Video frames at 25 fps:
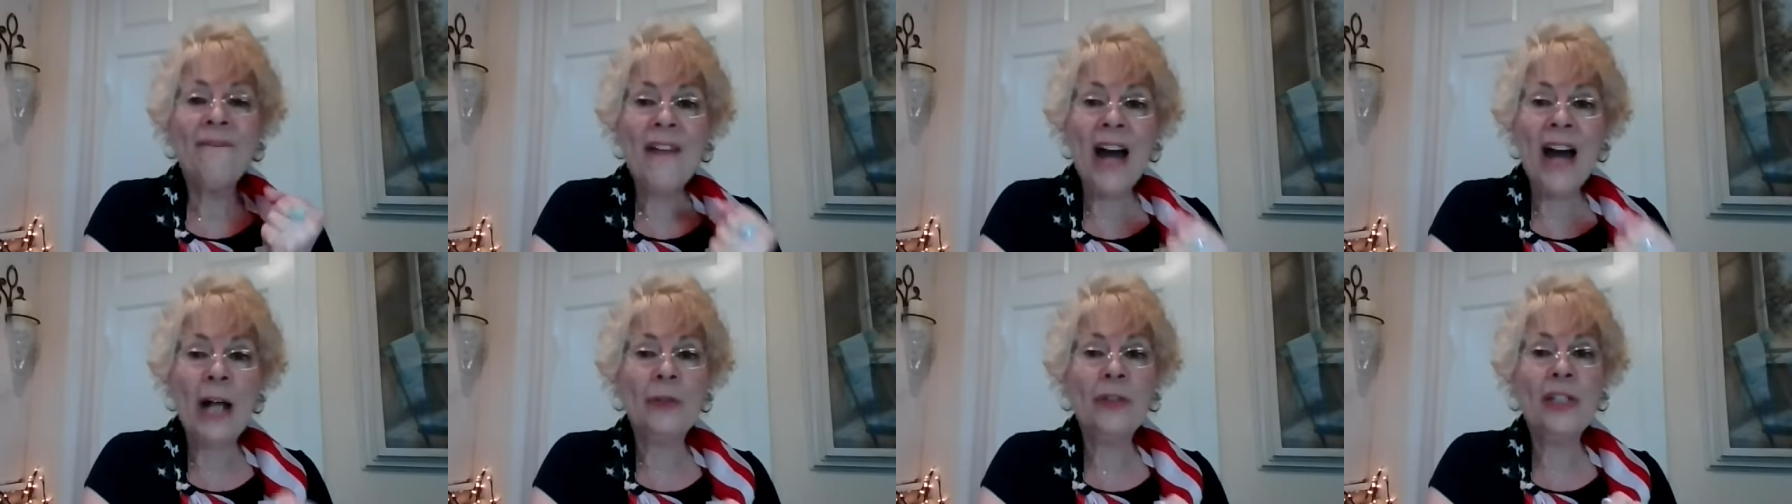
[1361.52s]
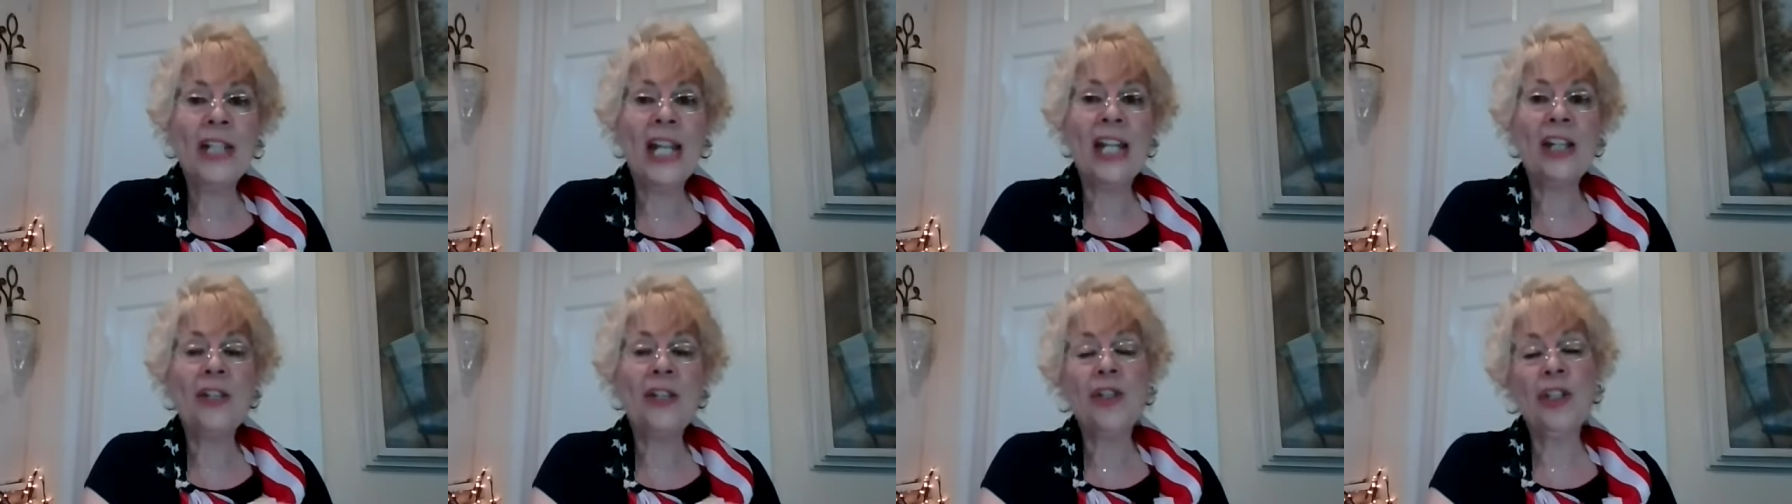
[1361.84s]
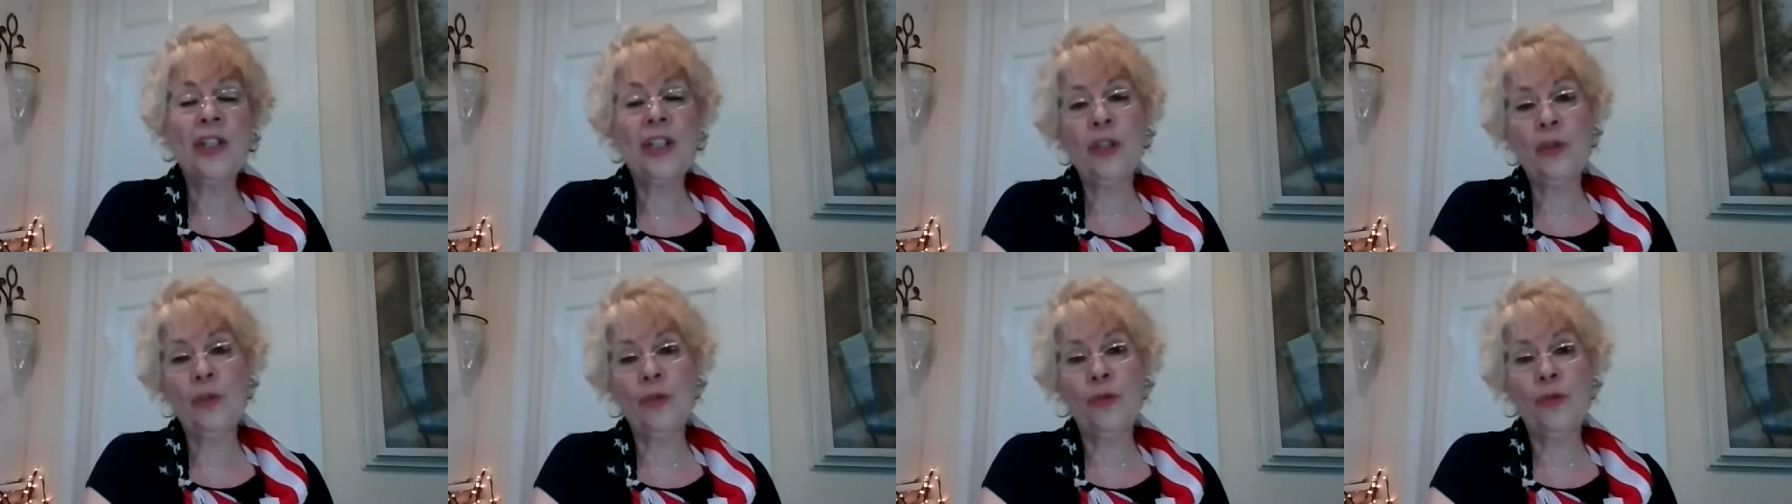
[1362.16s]

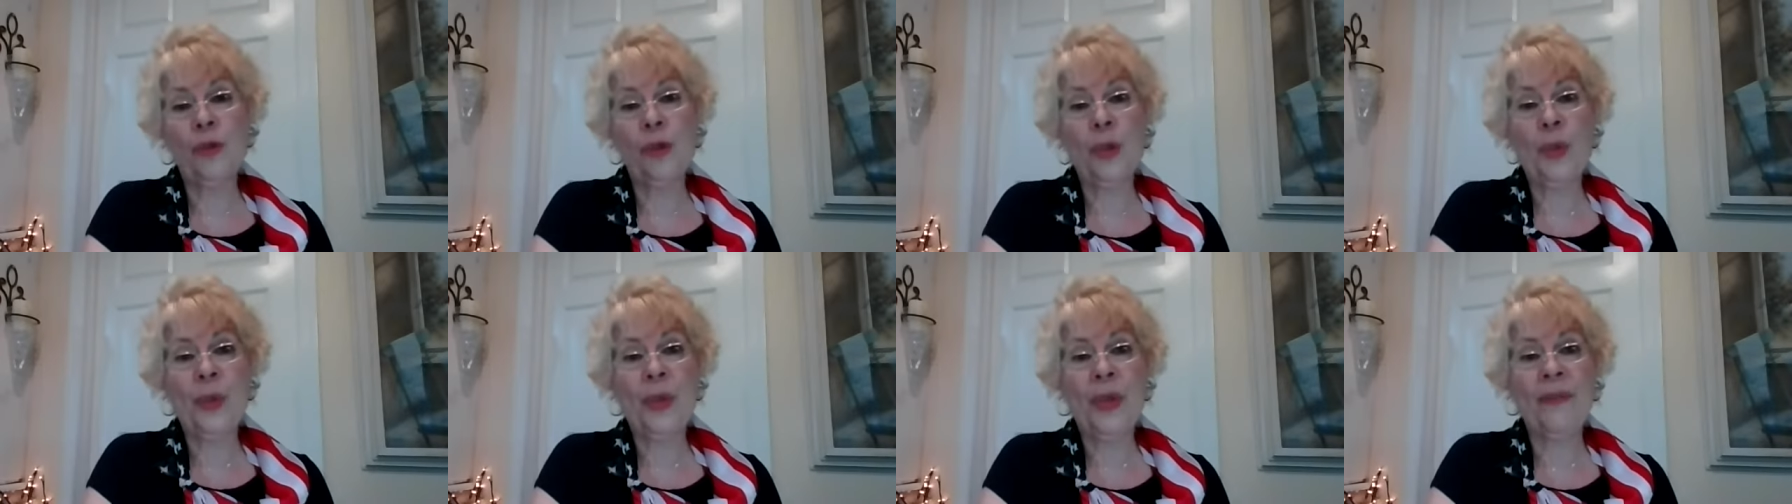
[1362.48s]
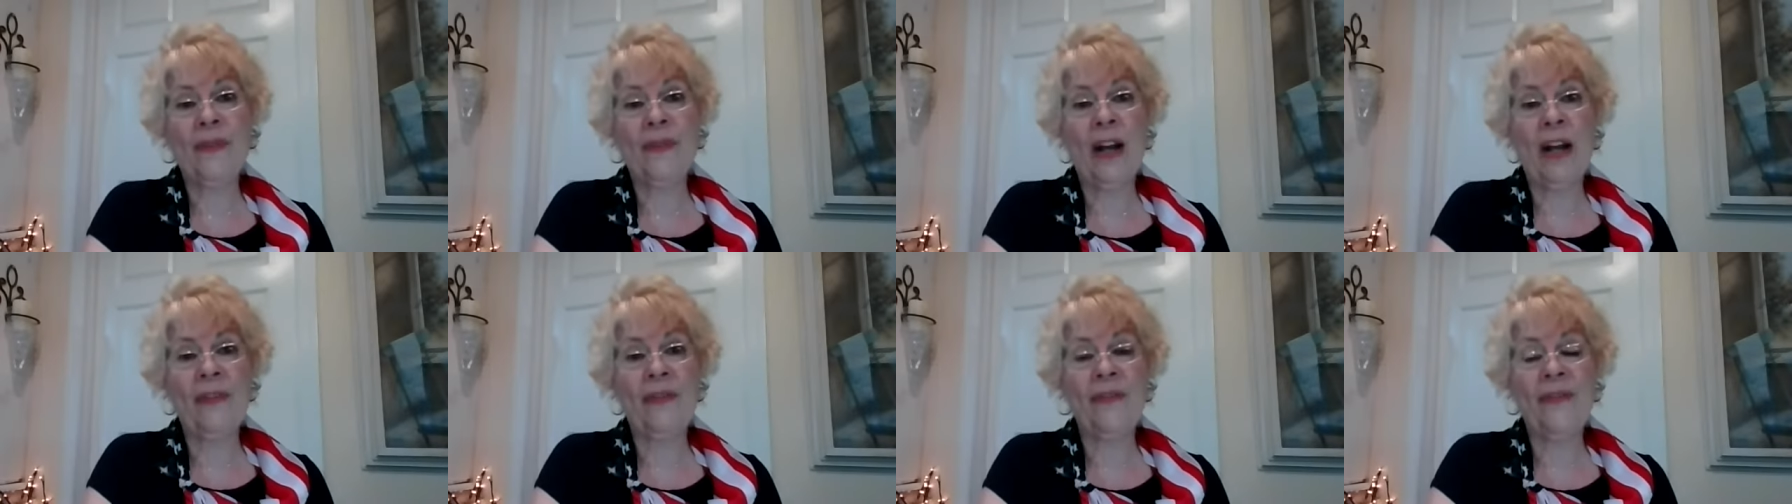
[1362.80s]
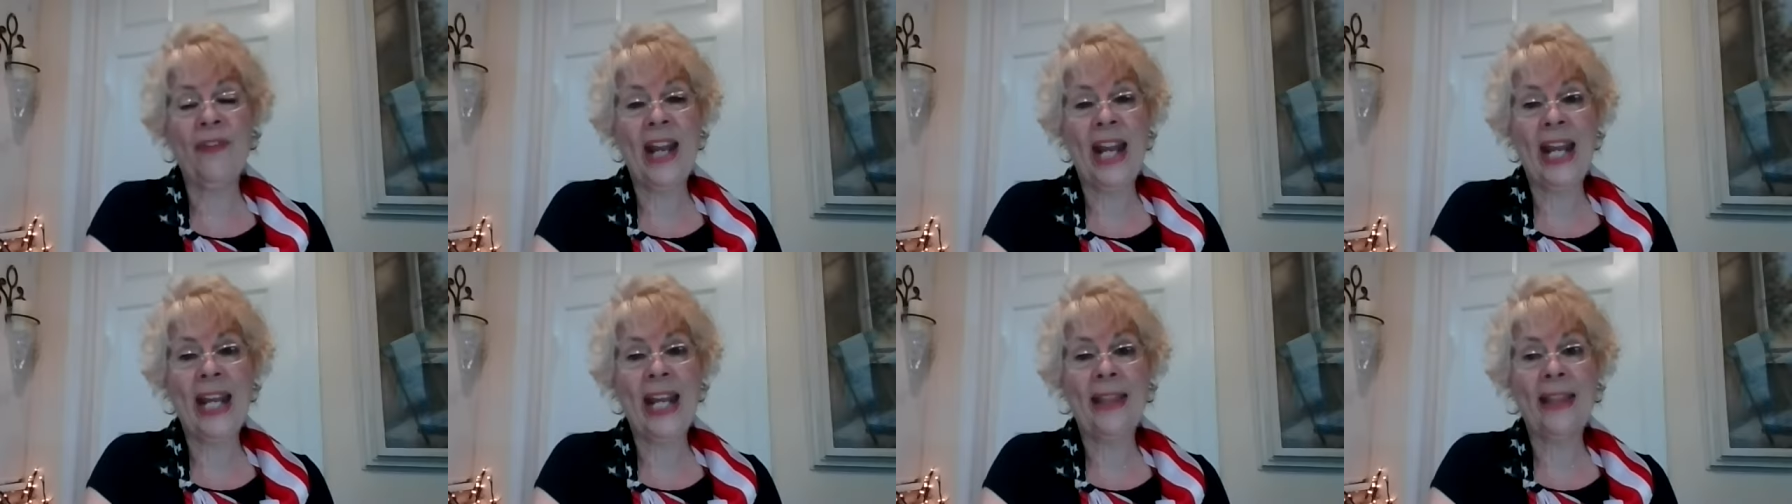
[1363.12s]
Foundational truth of our
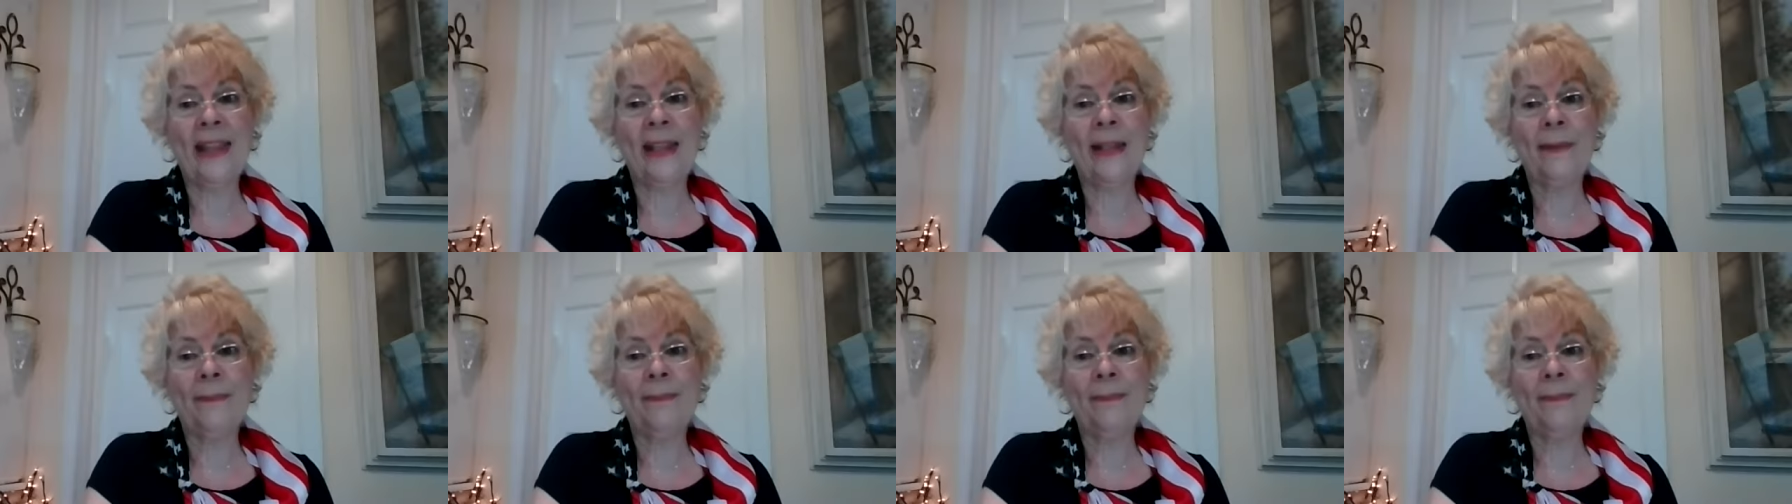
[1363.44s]
faith,